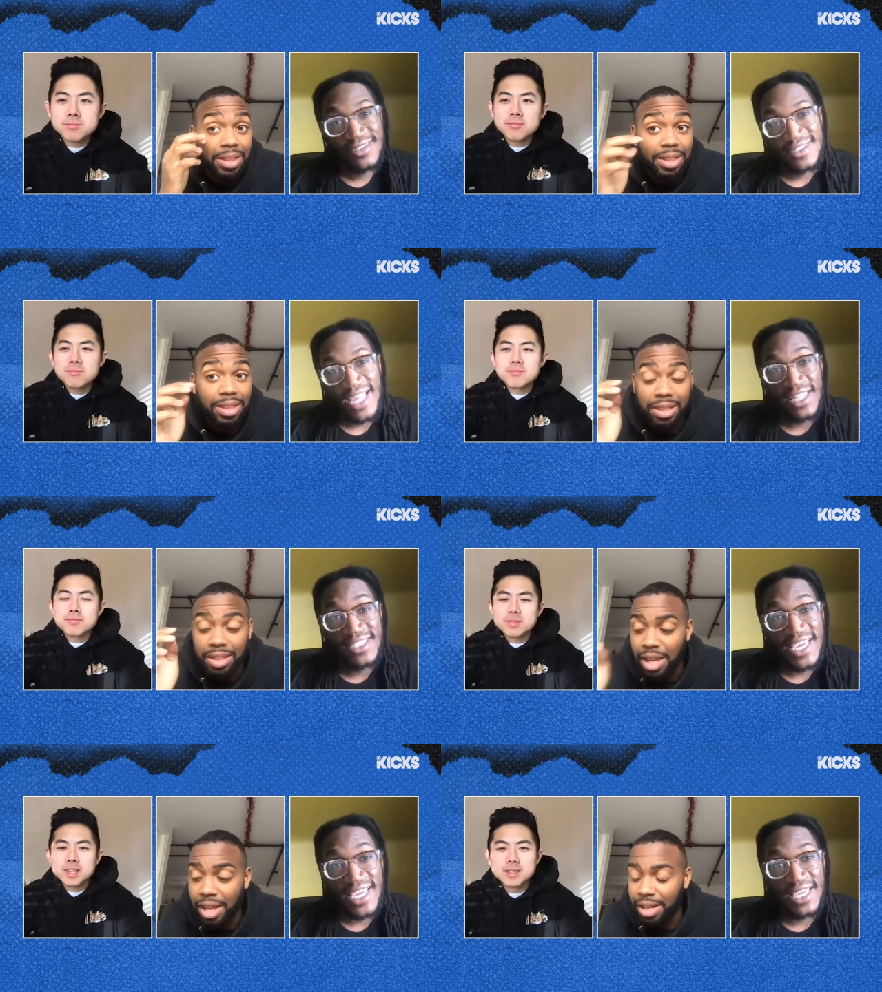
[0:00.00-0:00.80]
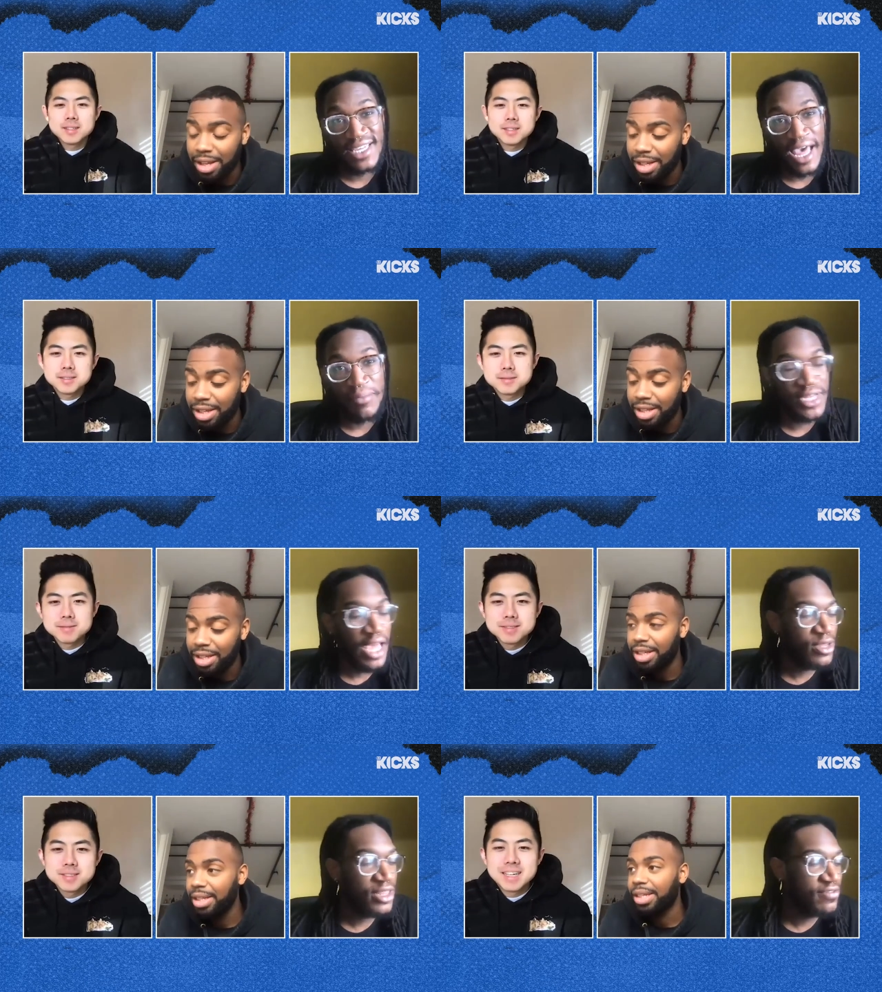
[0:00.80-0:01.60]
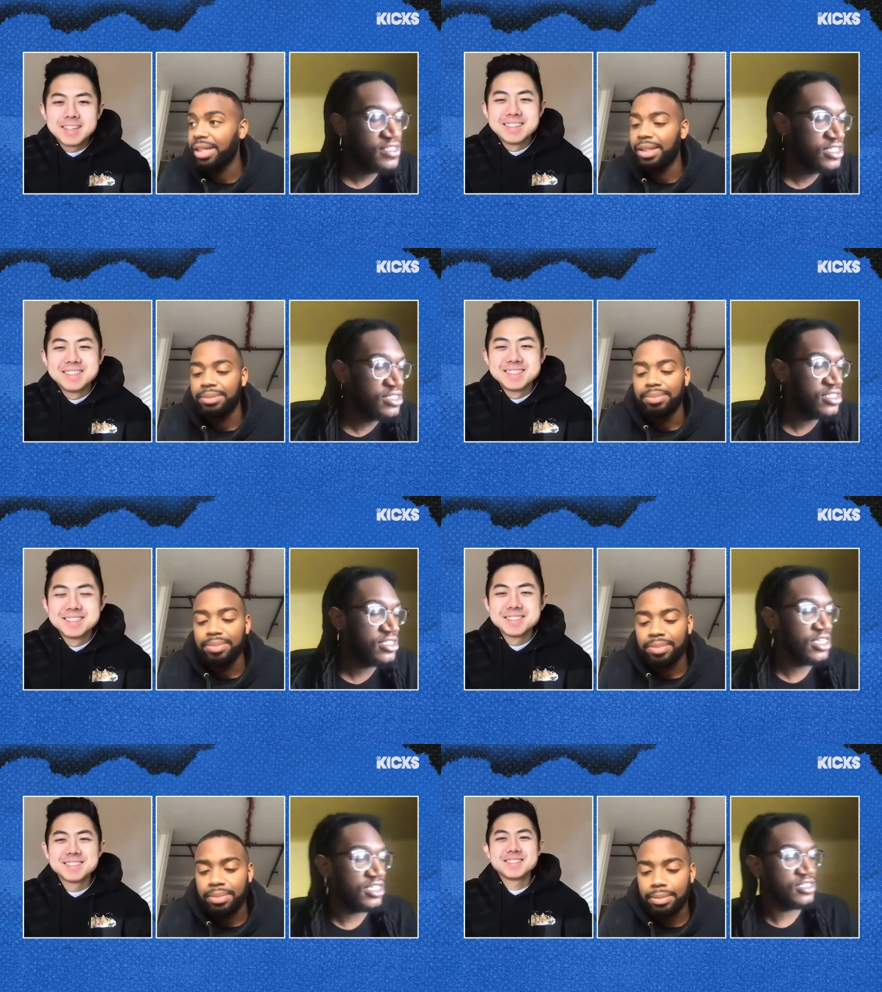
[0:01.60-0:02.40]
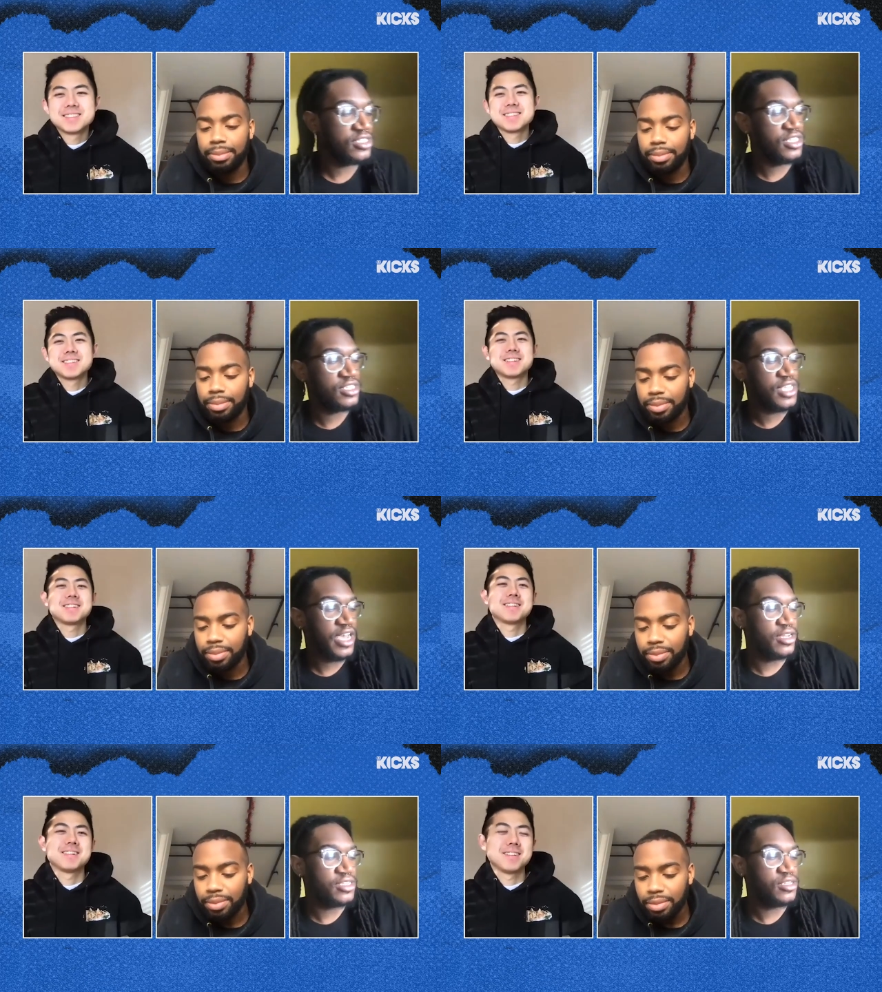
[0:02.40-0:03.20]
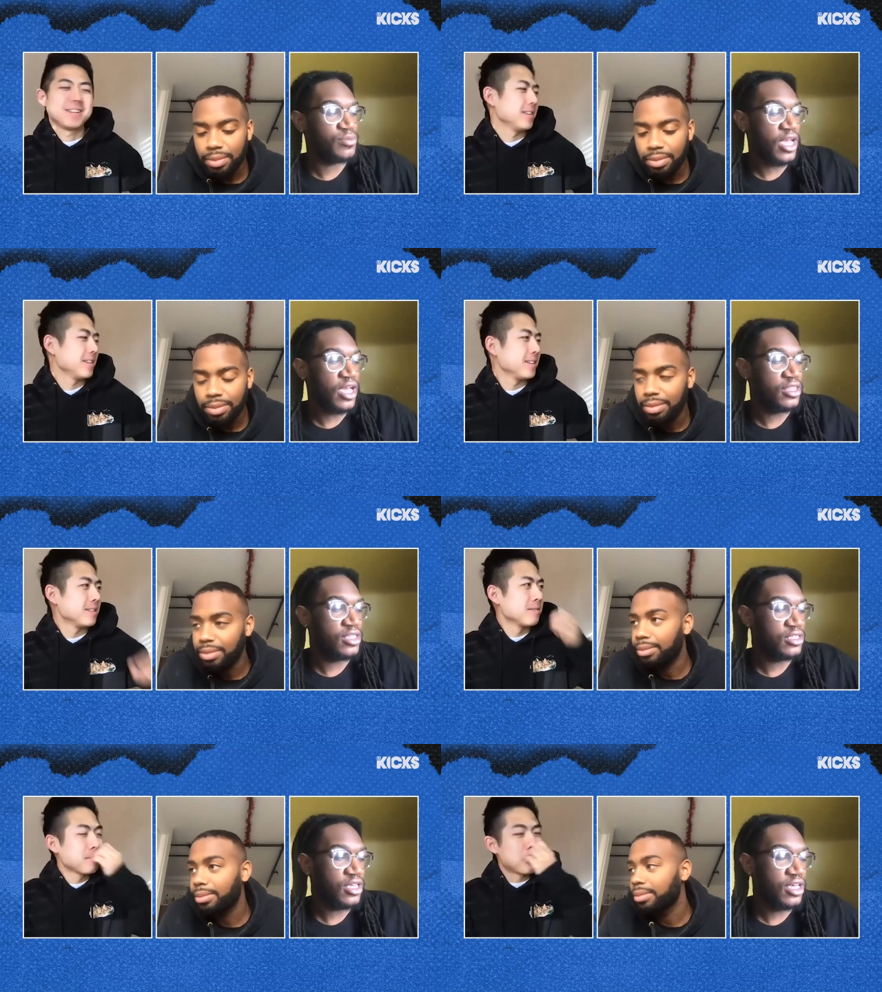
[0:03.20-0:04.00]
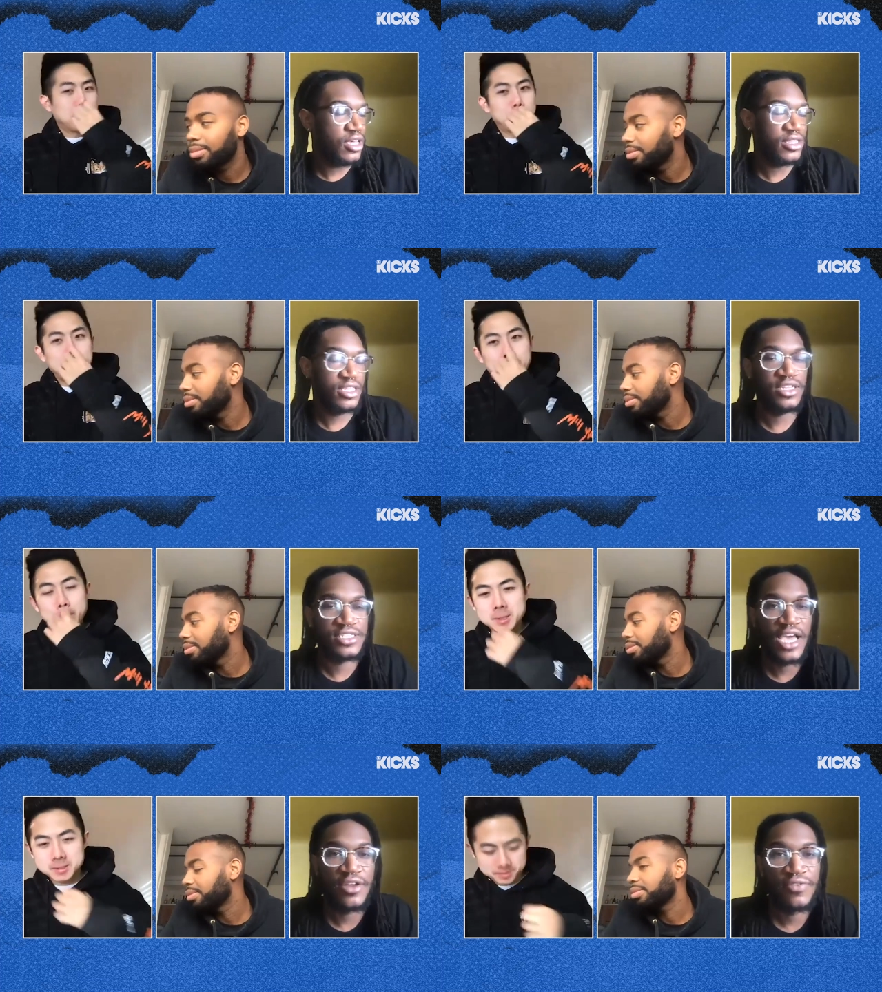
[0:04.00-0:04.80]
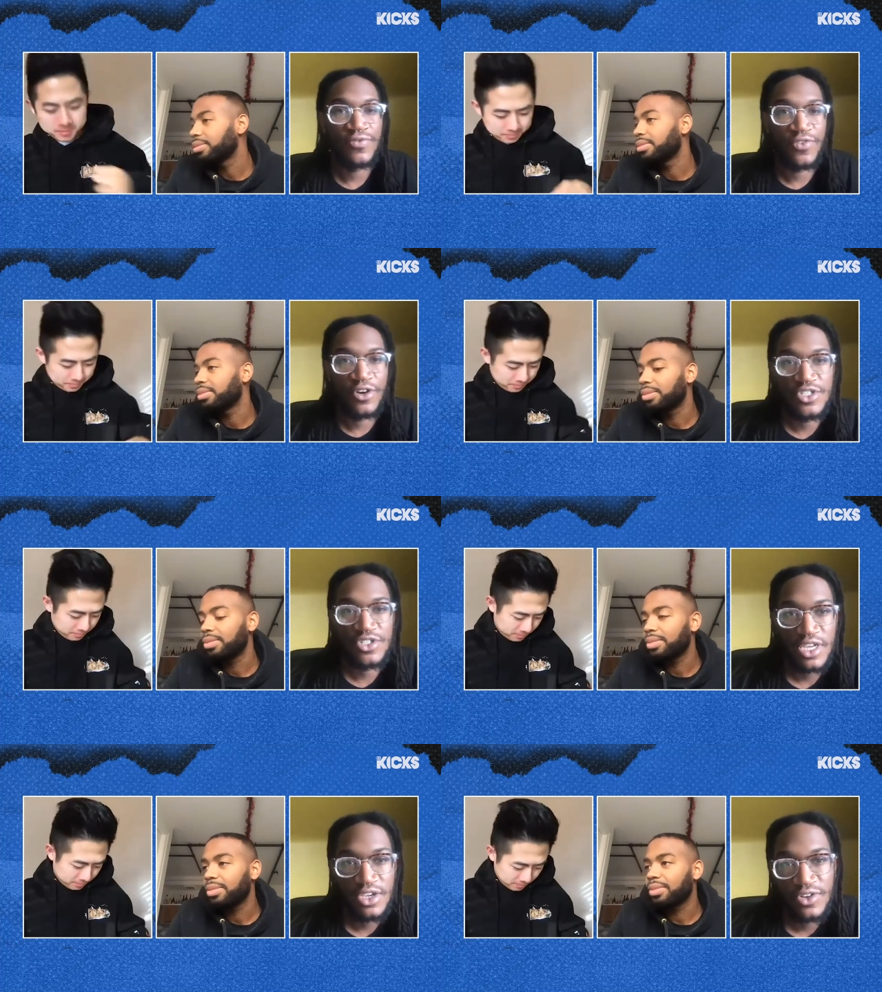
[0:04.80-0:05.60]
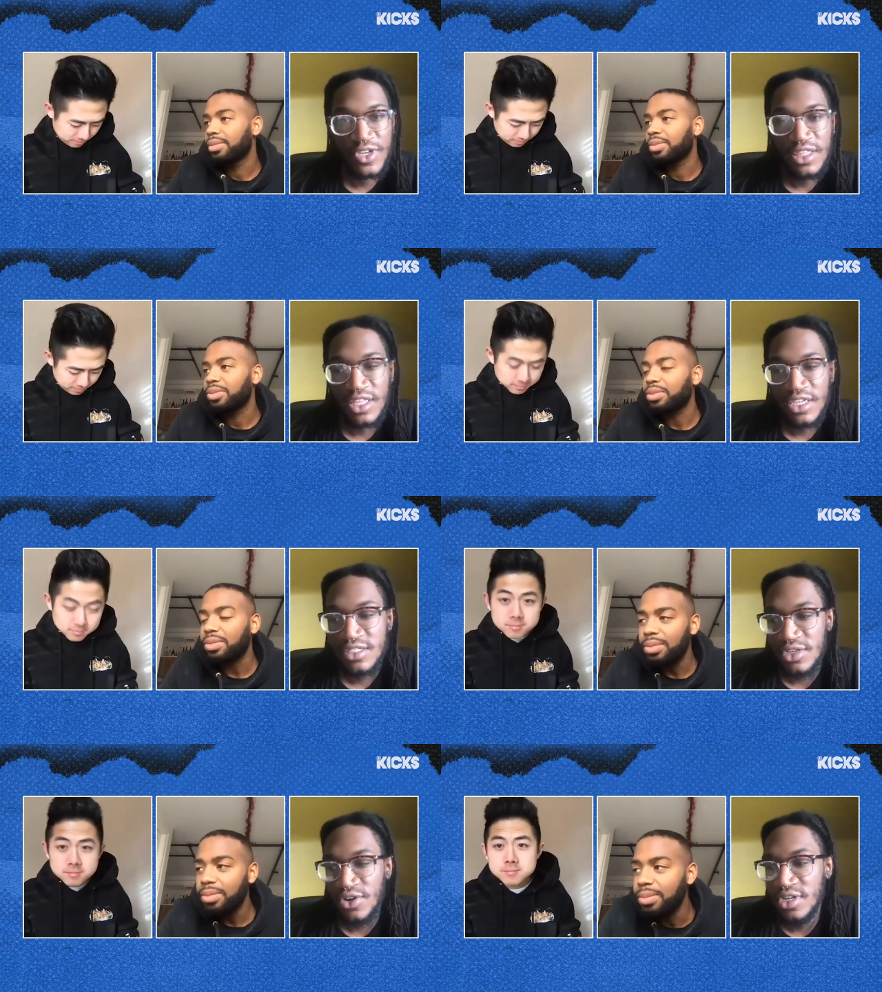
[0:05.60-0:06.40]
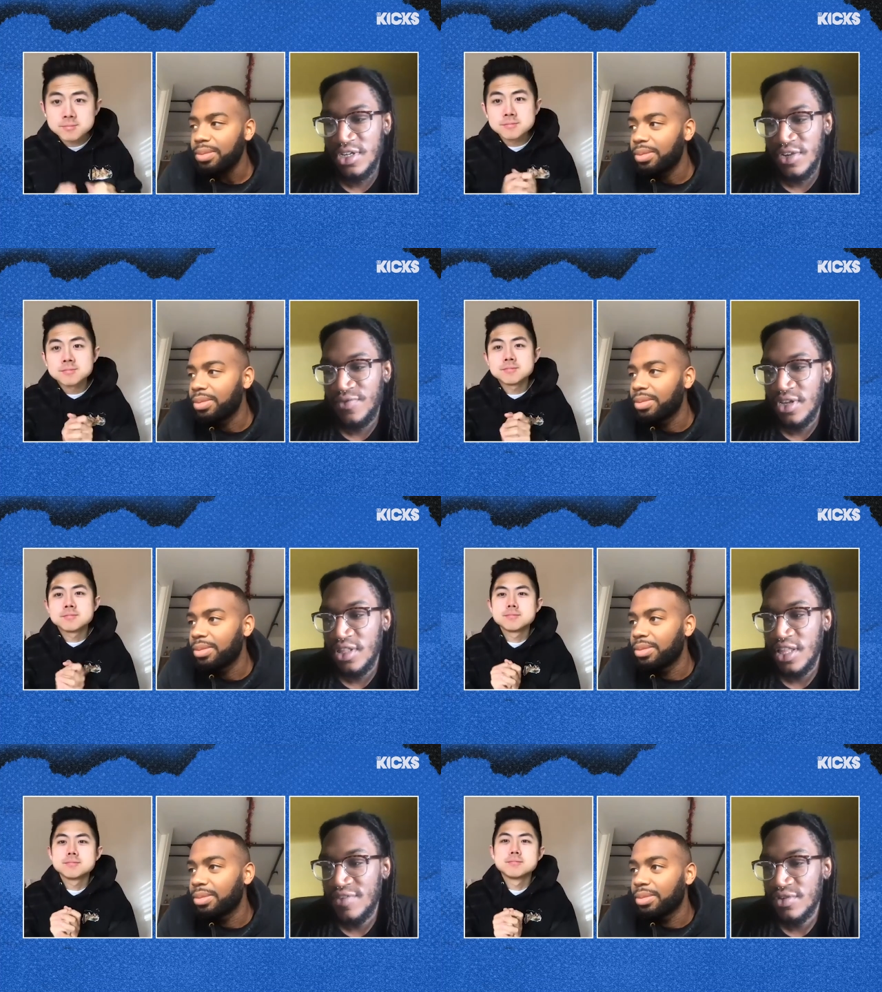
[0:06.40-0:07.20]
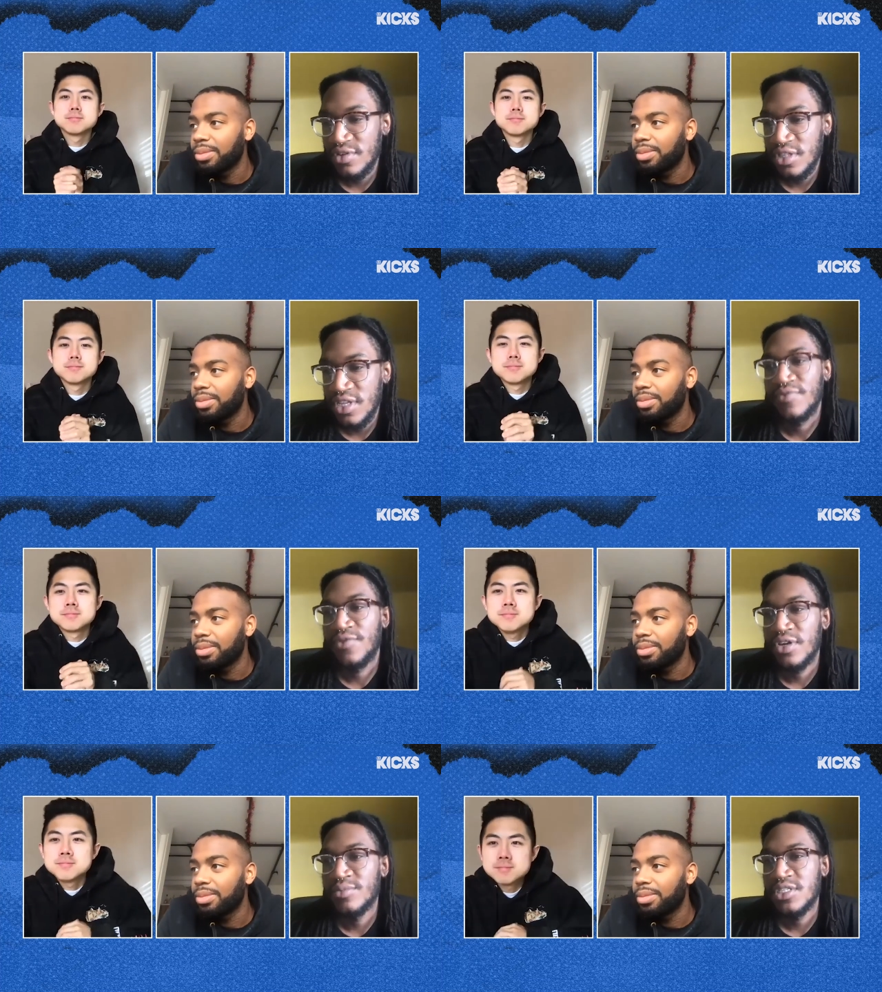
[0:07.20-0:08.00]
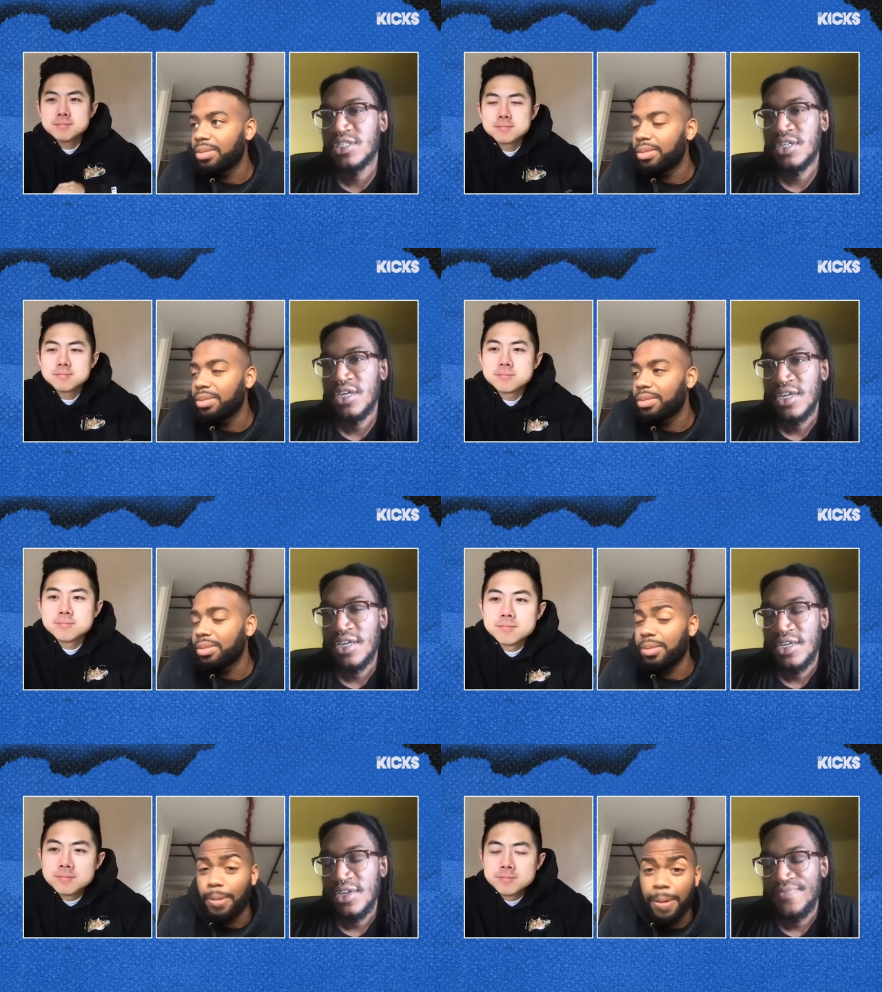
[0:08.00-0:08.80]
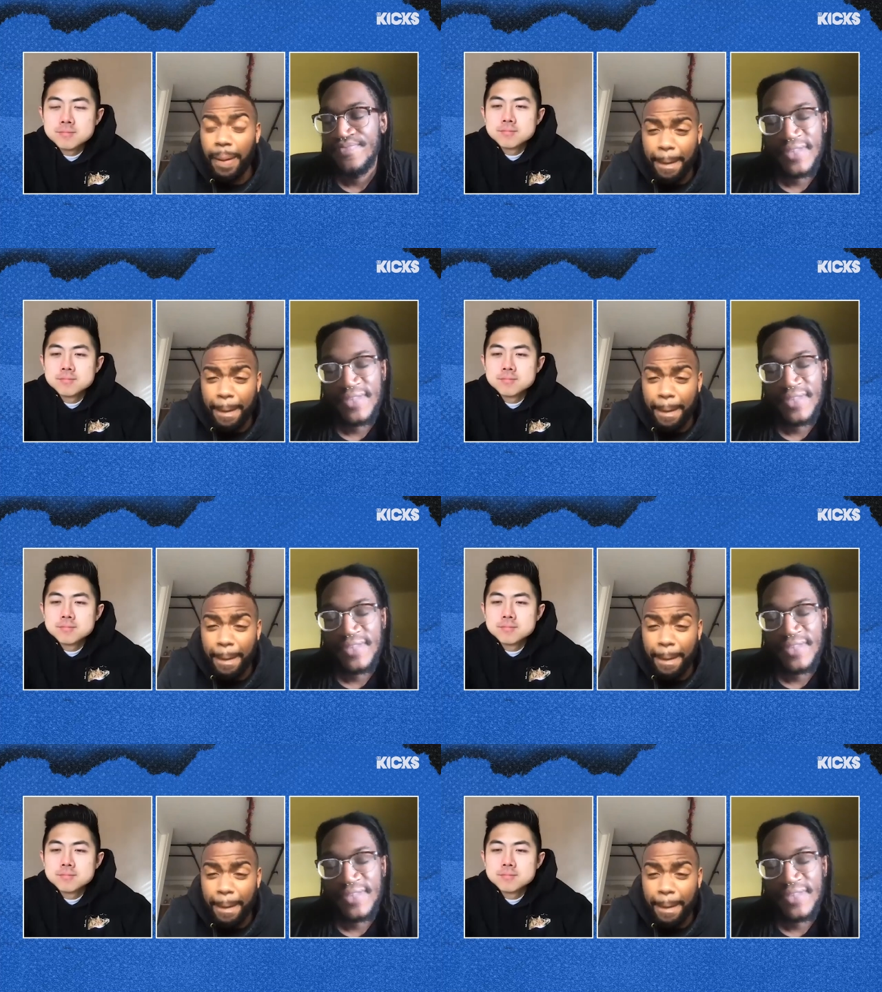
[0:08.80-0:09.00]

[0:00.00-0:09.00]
Speaker 1: I'll take it. I mean, I would love to see see inside, see behind uh, the design of Virgil. Like, you know, he thinks on a different level. Like for him to mm-hmm.